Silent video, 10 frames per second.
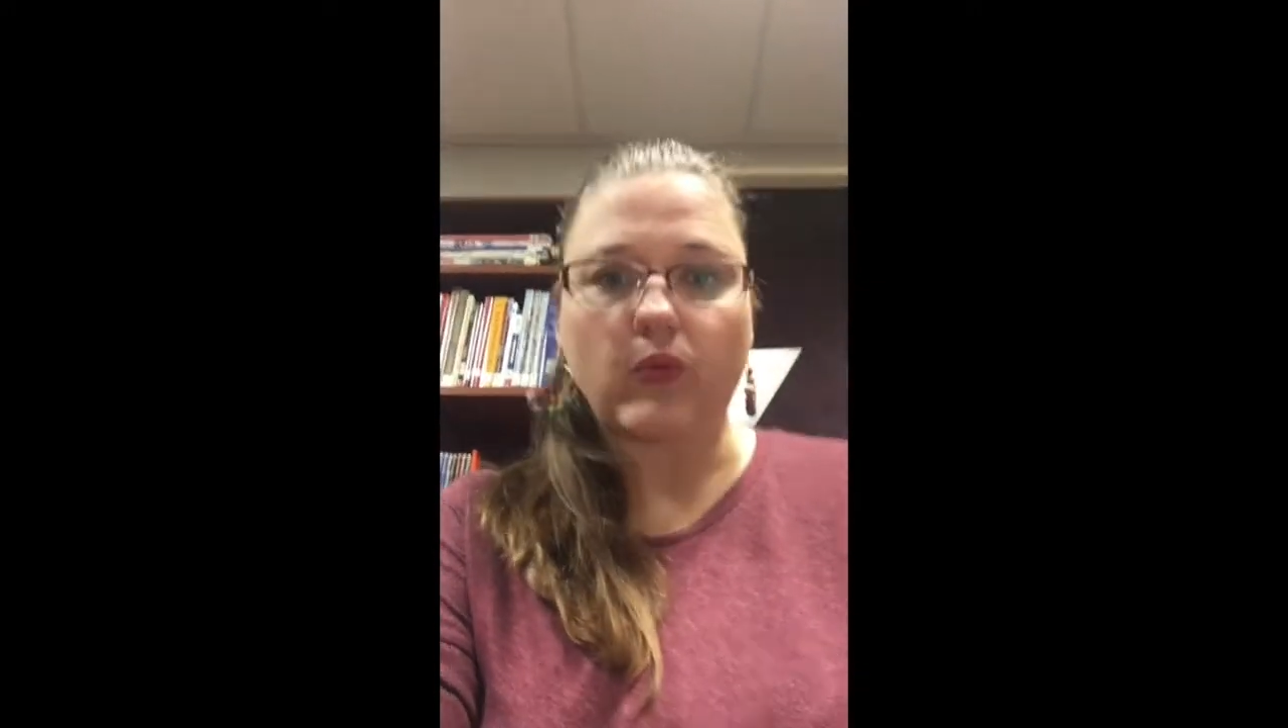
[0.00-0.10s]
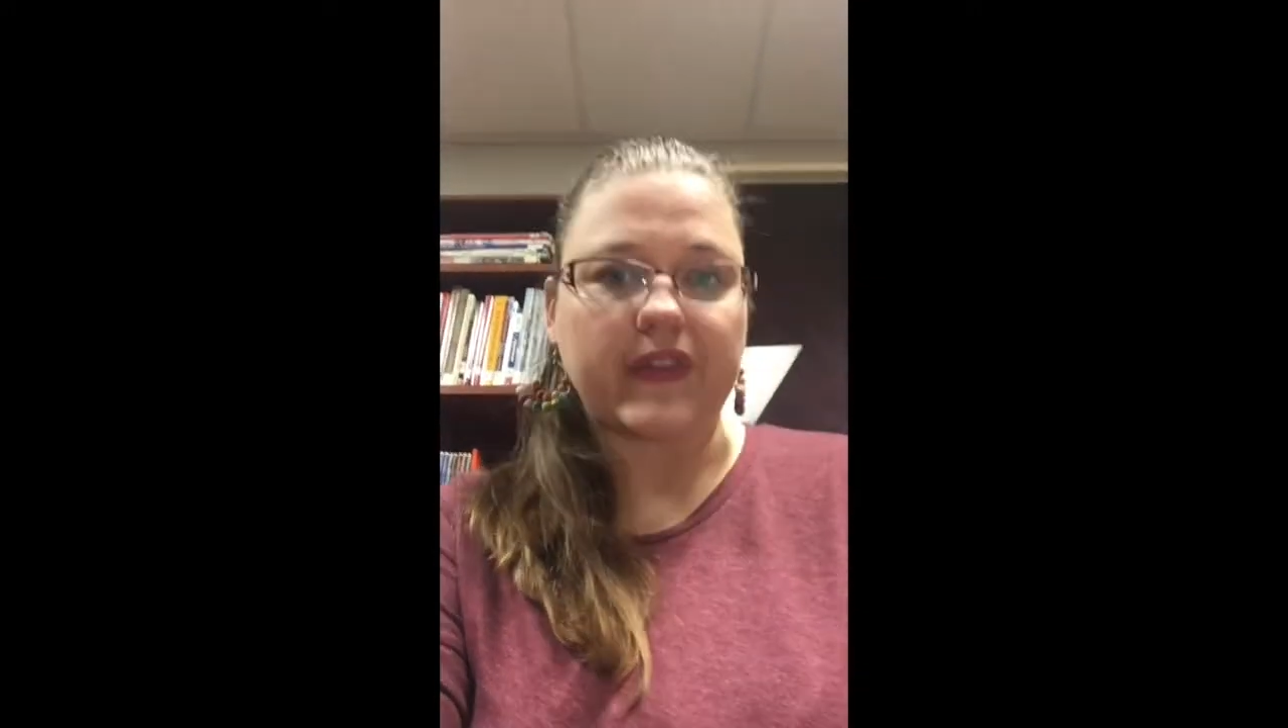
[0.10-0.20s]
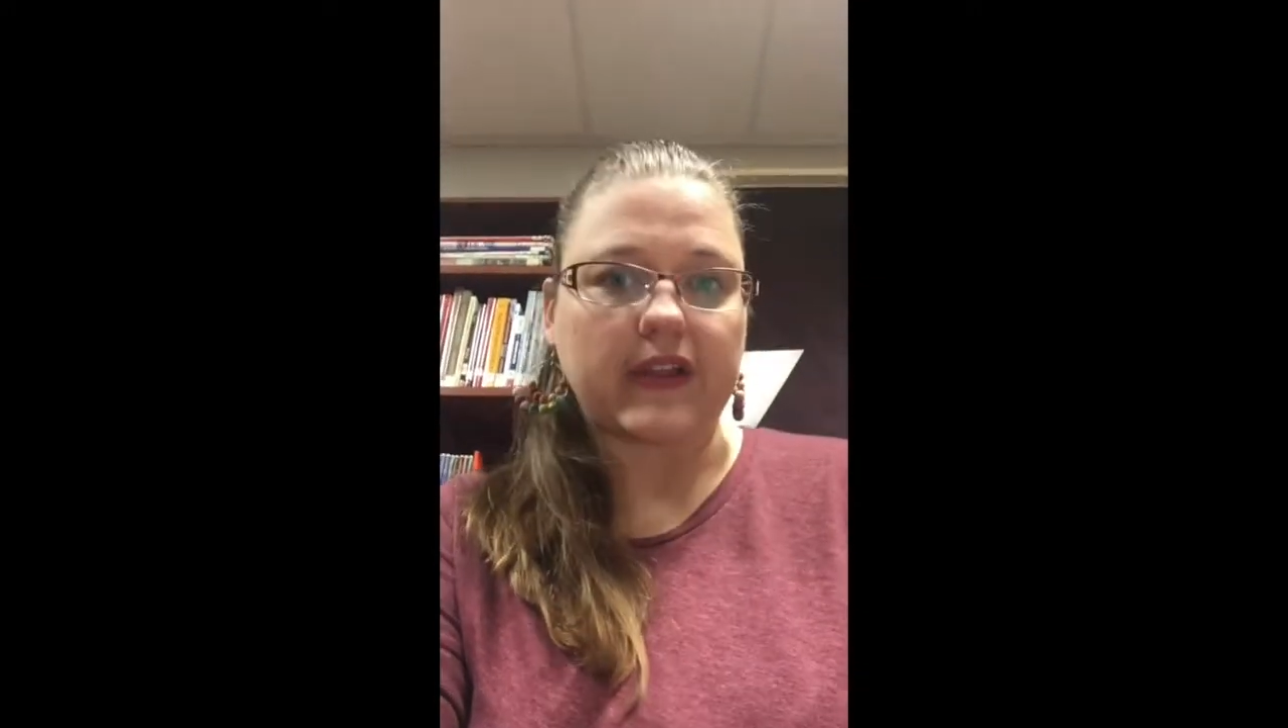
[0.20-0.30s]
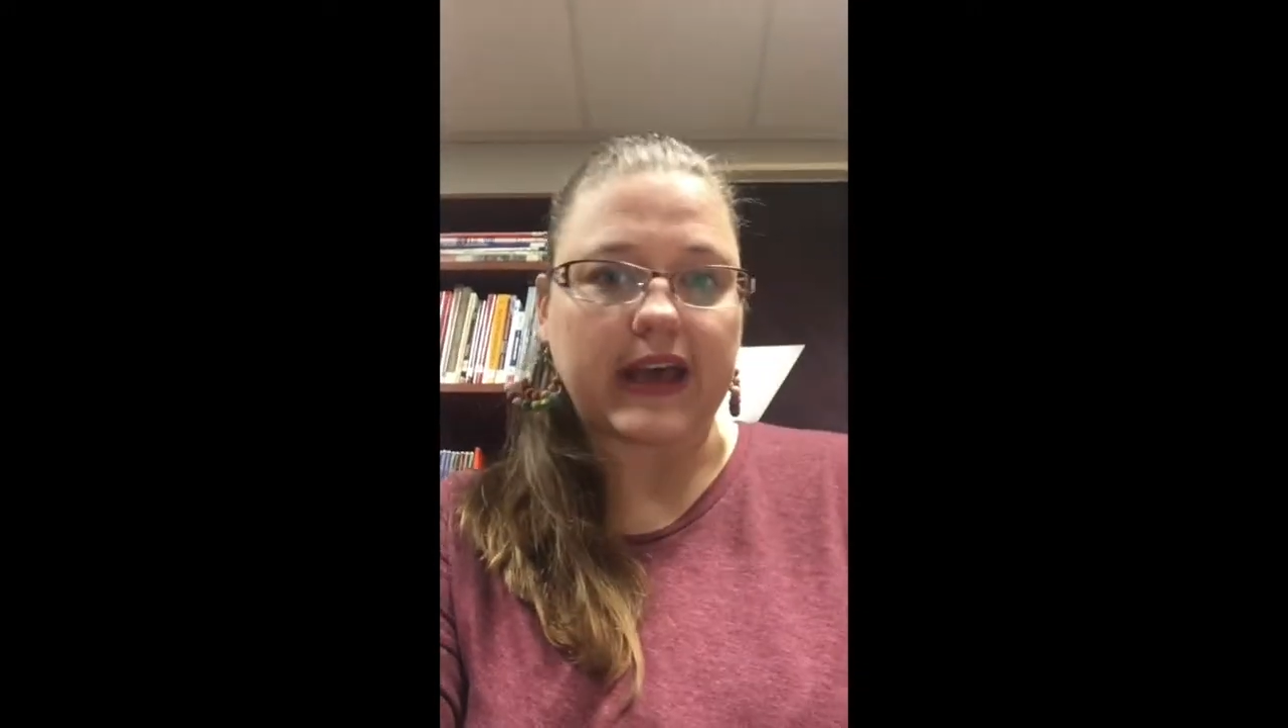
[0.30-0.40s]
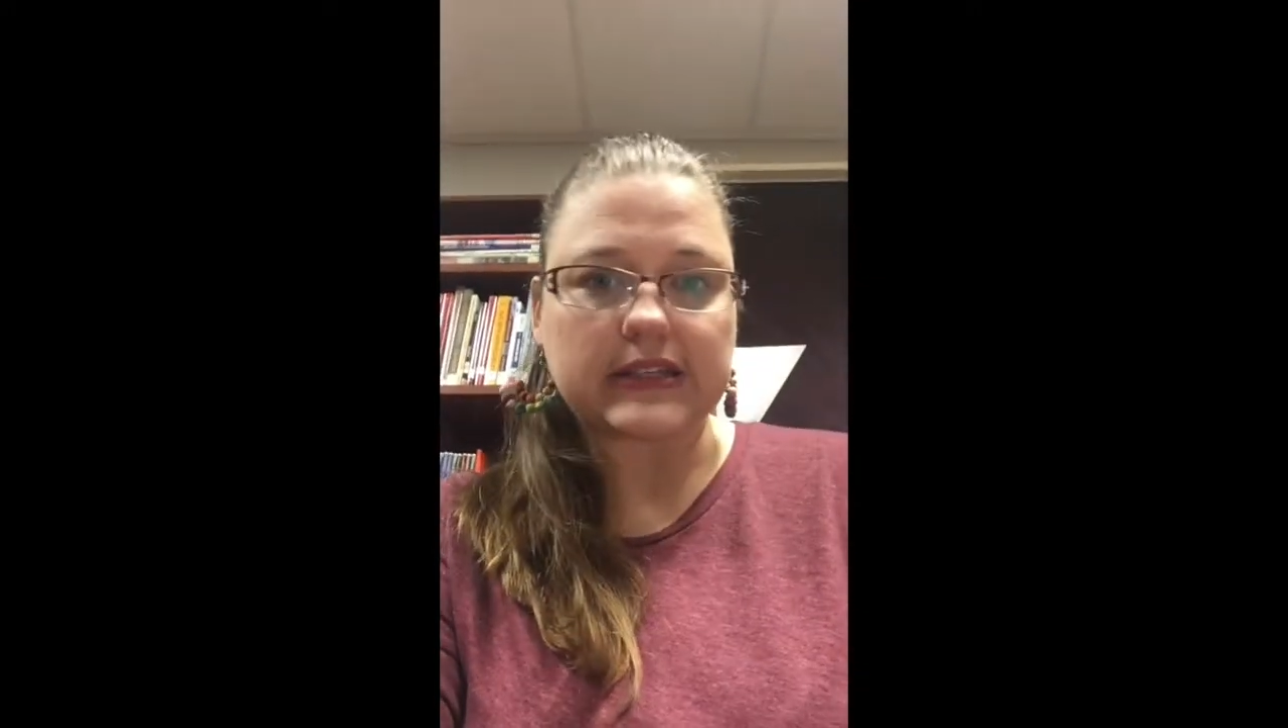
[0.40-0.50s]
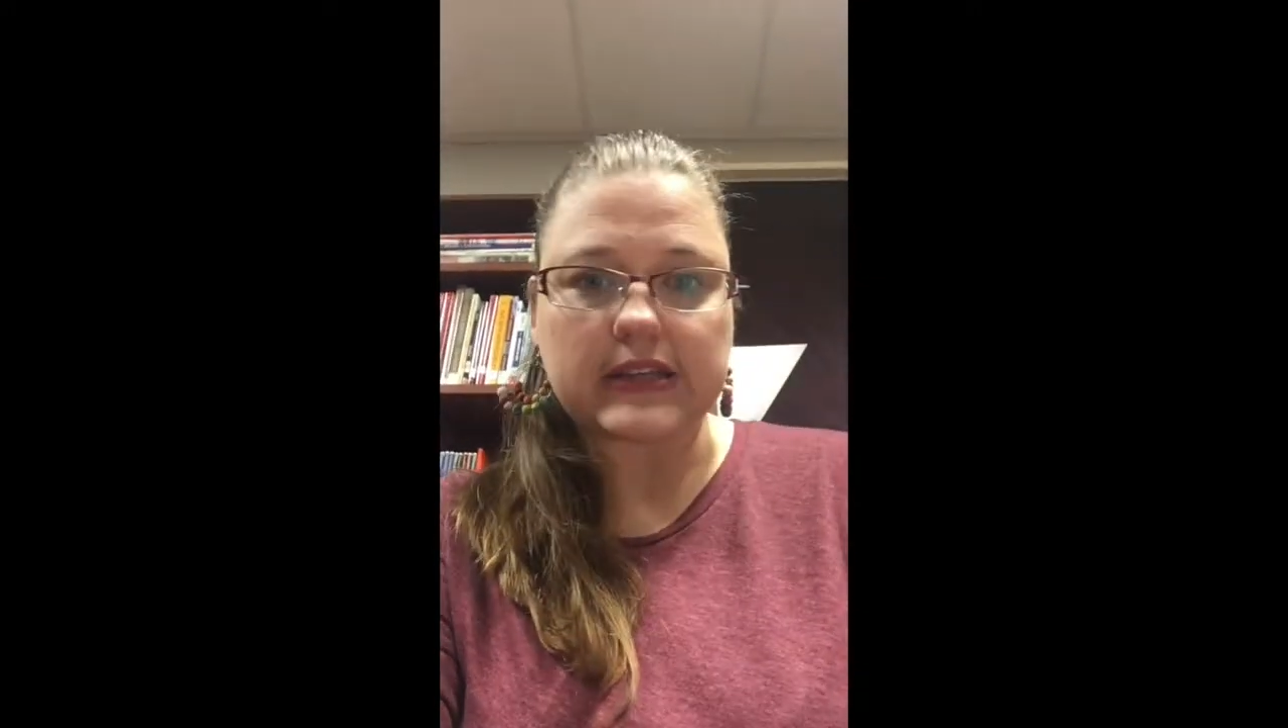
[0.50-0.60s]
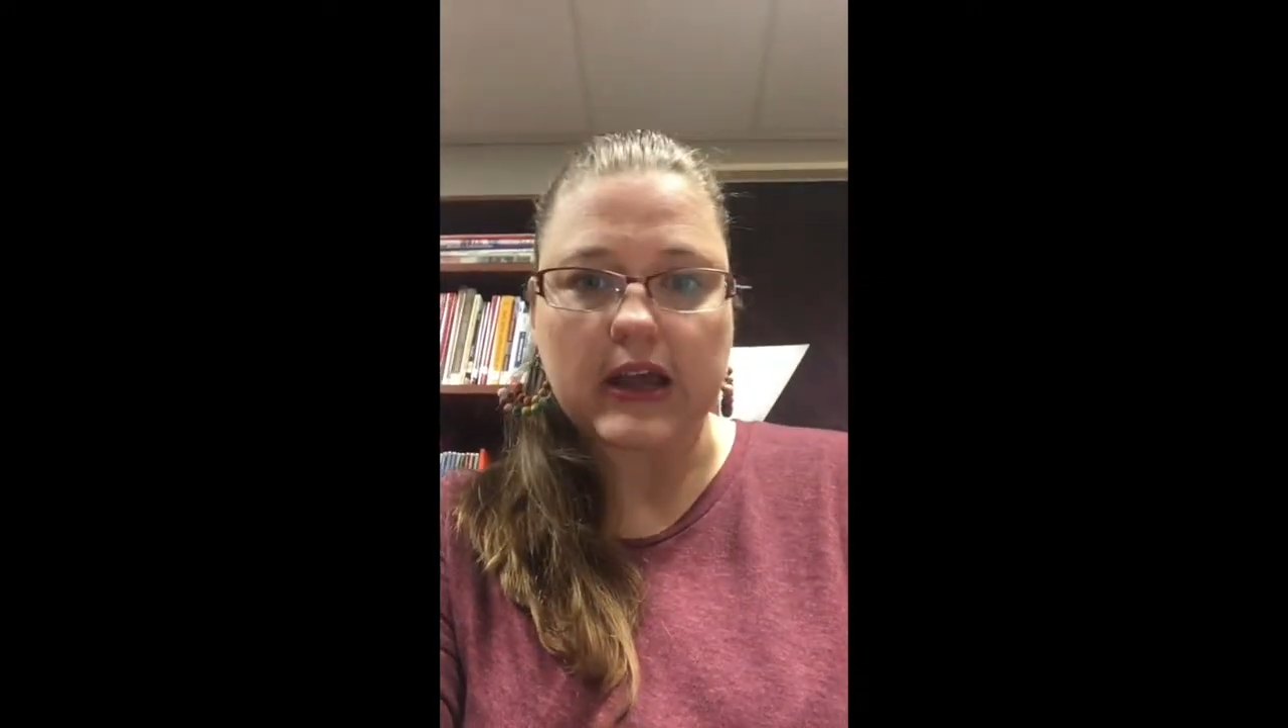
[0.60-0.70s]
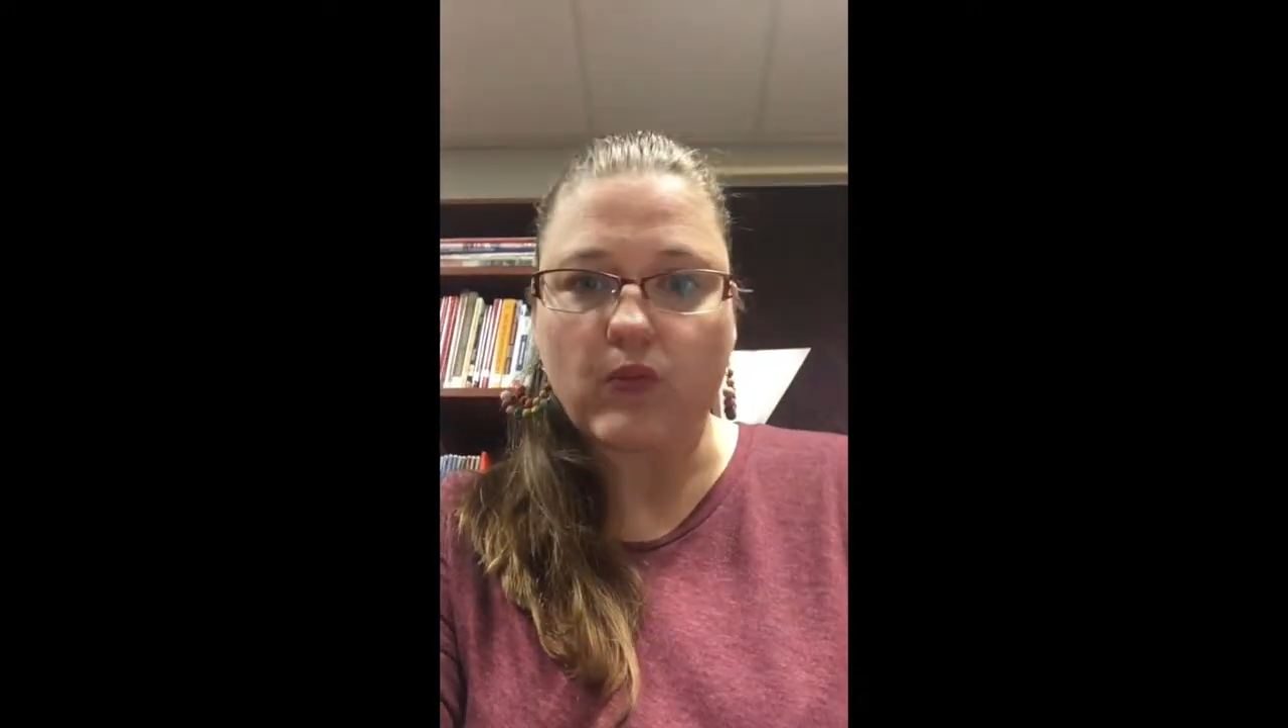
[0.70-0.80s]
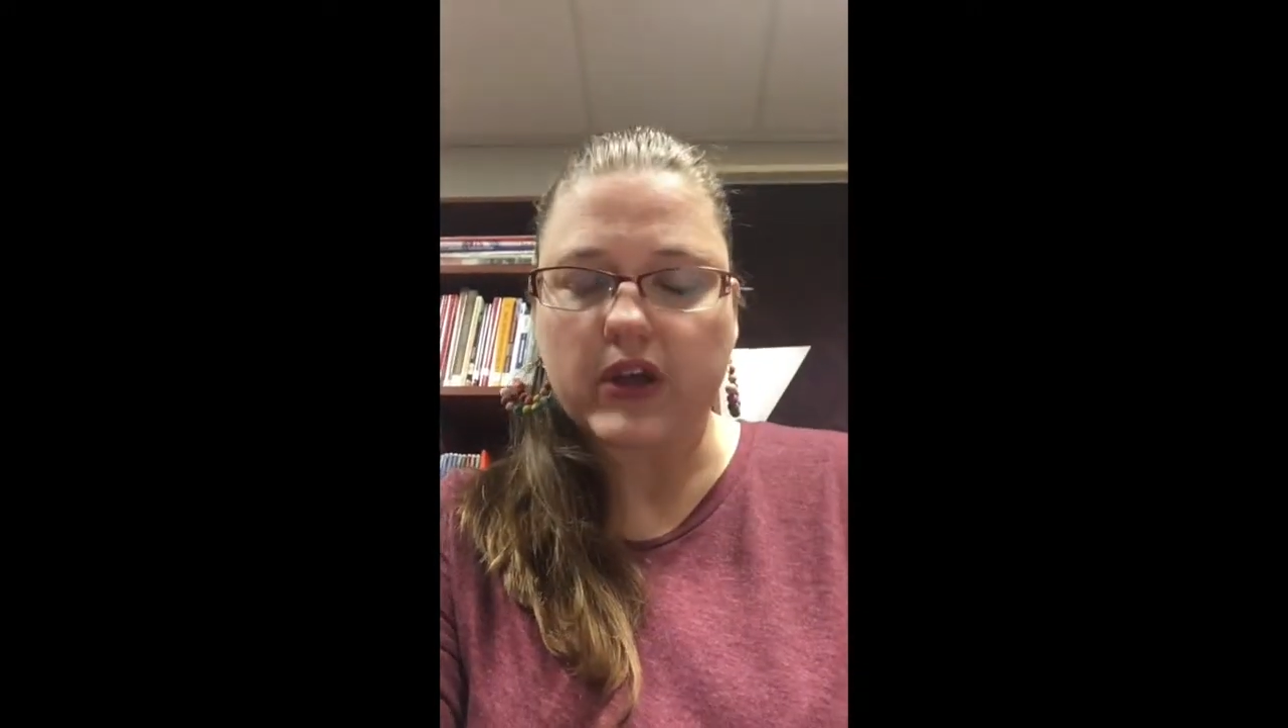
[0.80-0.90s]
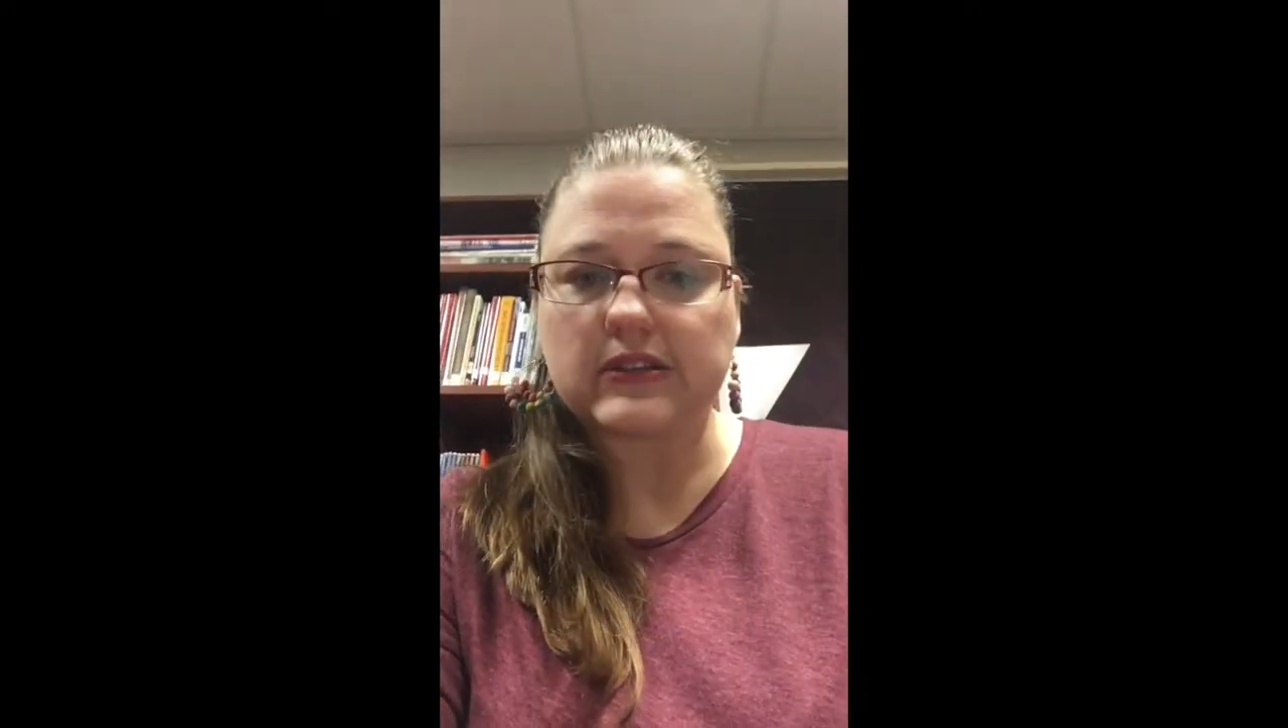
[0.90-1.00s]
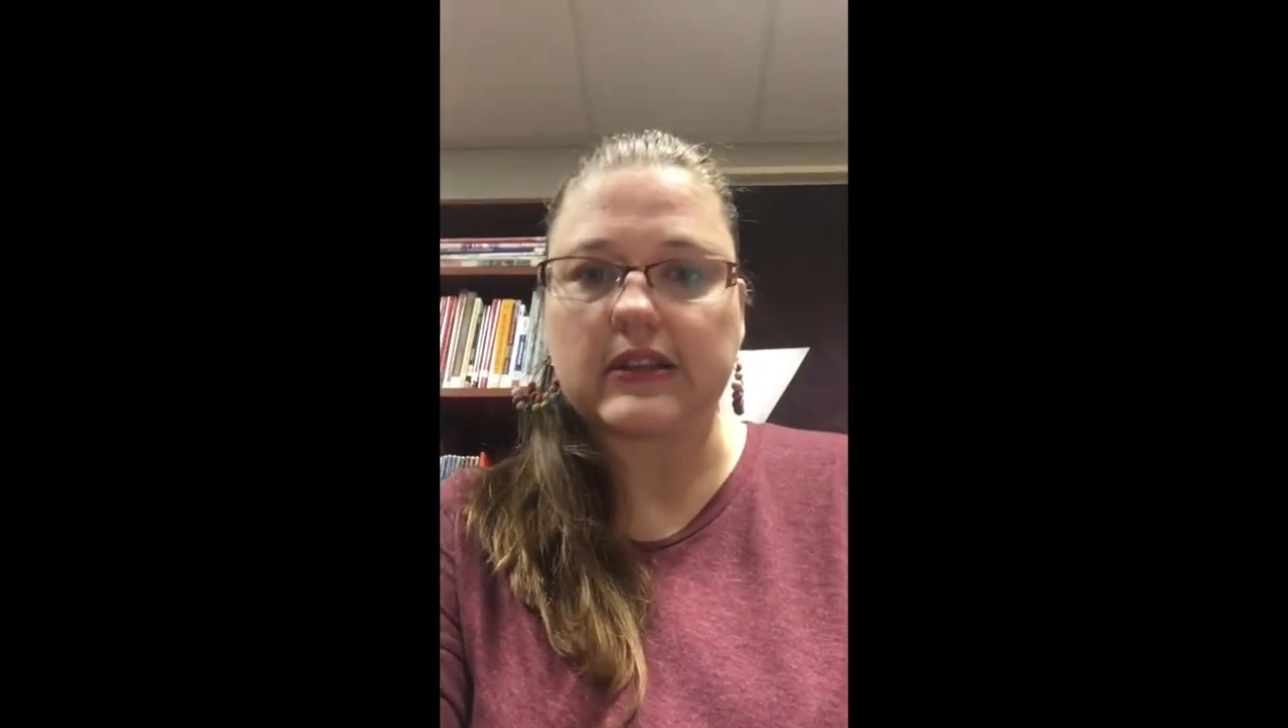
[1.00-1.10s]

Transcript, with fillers: when the last time was